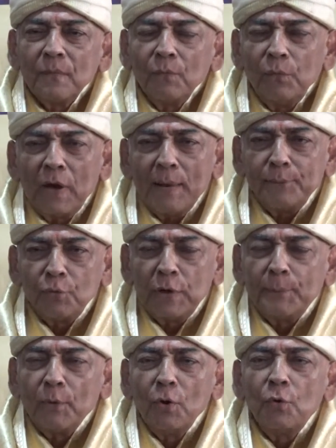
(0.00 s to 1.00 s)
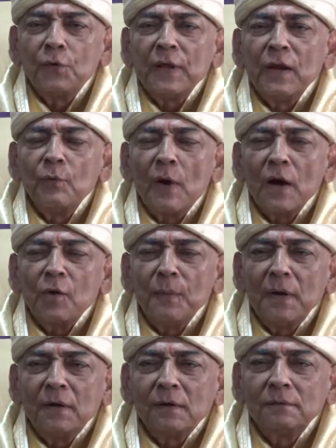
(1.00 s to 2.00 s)
We have to depollute the
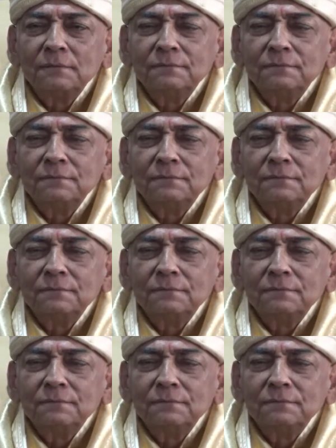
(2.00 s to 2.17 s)
environment.